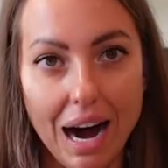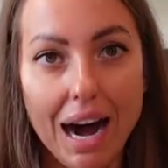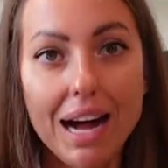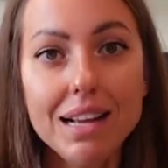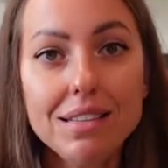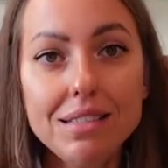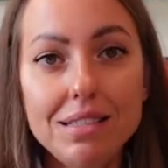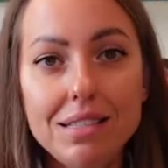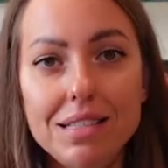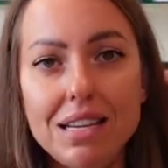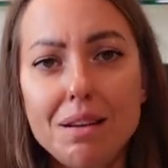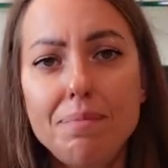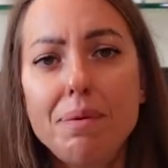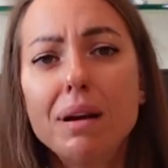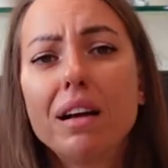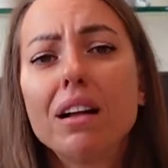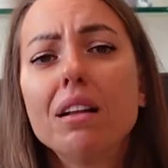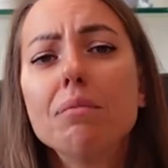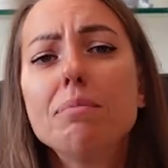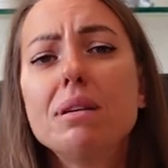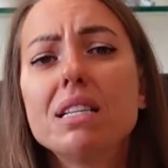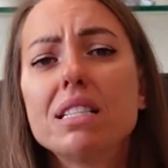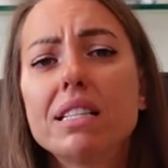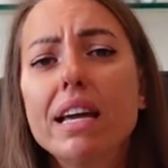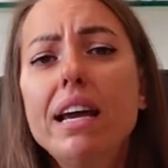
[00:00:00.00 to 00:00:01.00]
Untypical
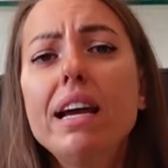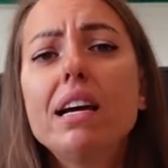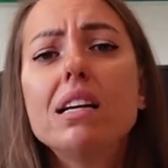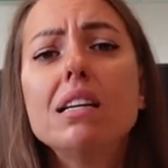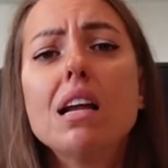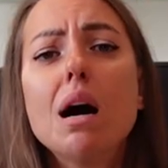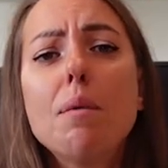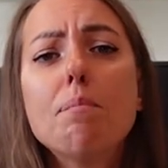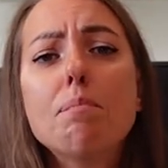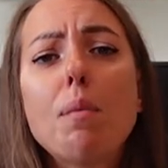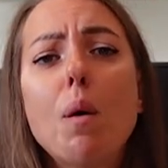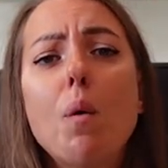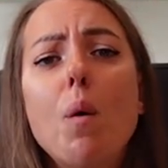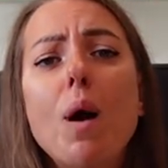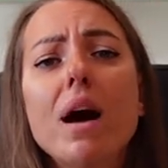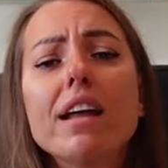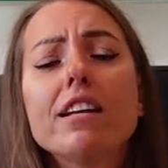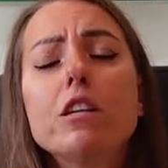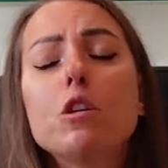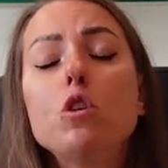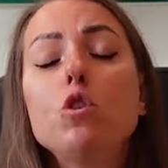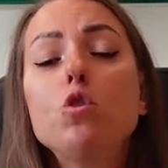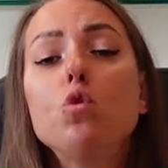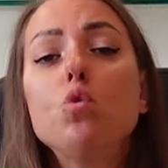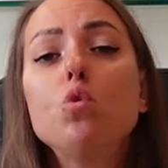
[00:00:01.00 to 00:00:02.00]
mistake number
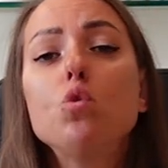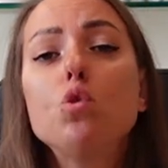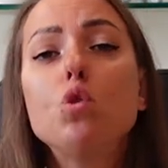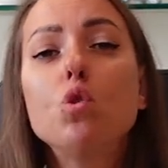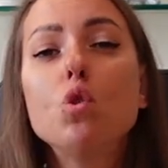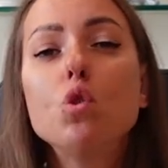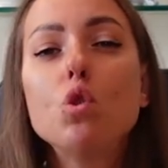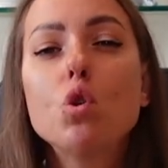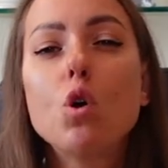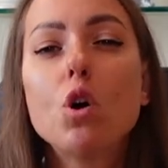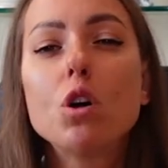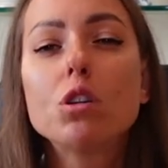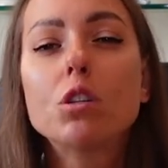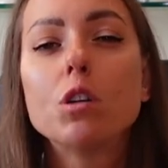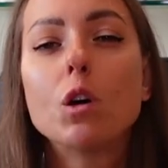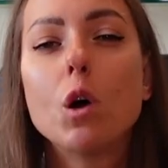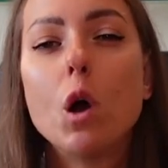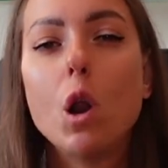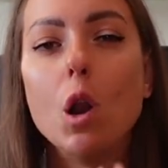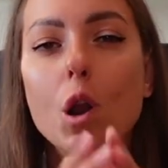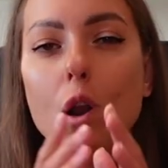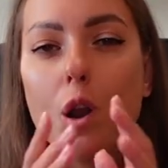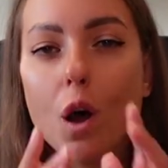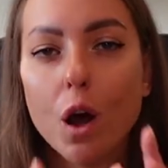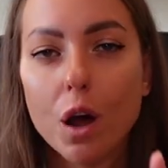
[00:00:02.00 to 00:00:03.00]
one, you do not
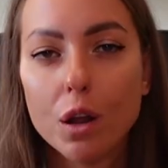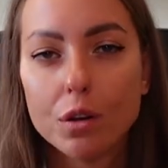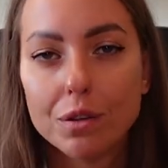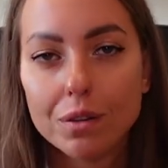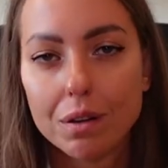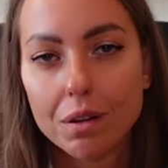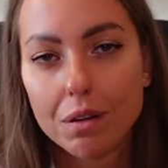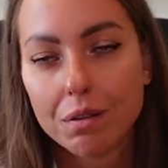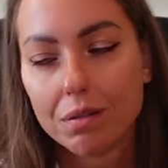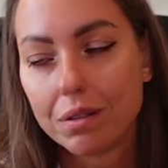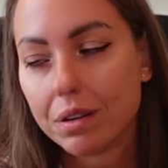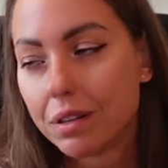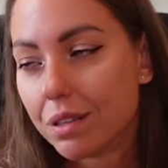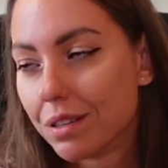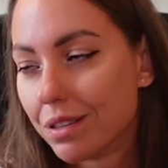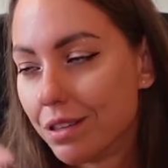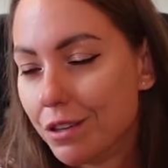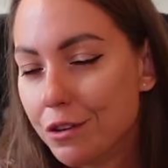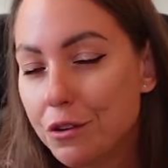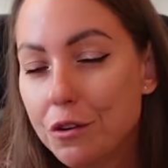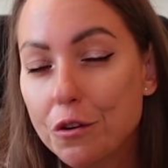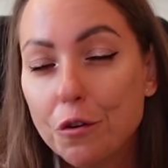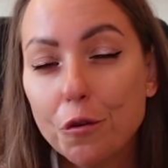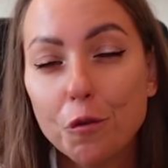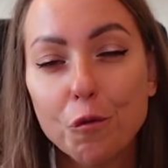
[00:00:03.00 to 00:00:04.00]
learn this
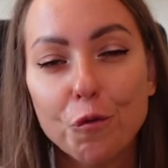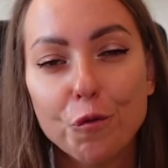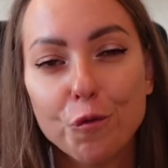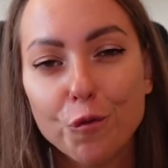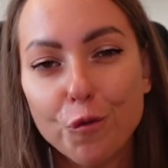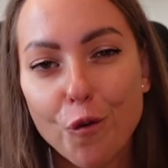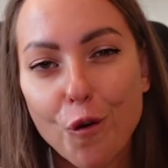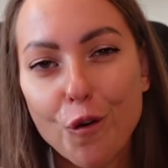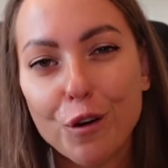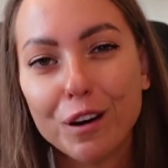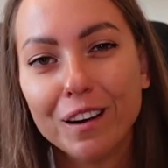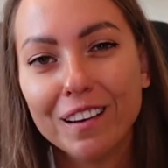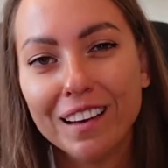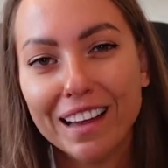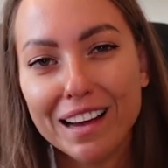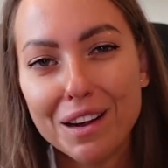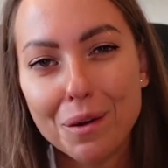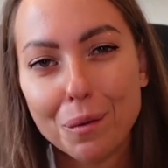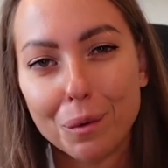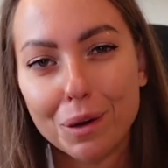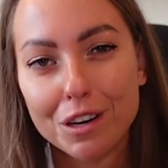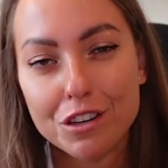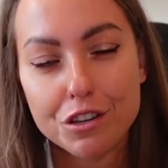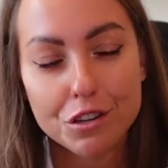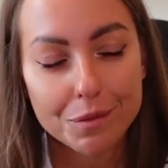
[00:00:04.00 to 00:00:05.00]
new foreign
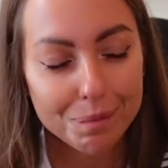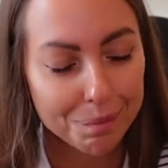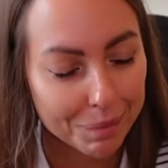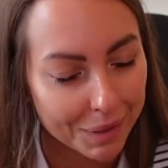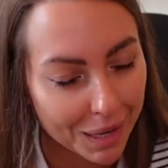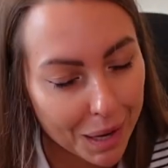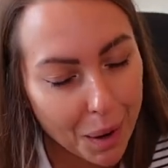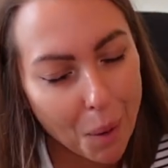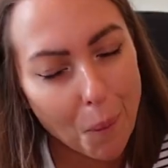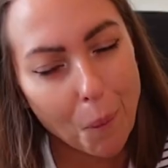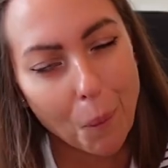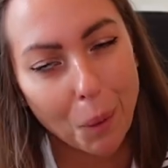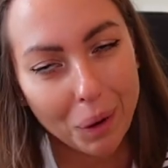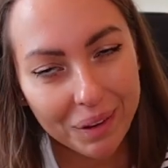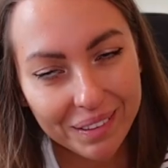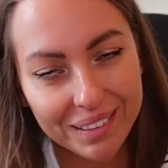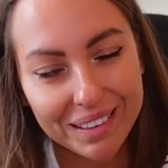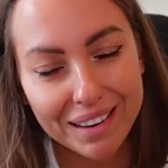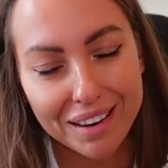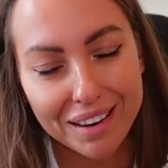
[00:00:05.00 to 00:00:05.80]
language well in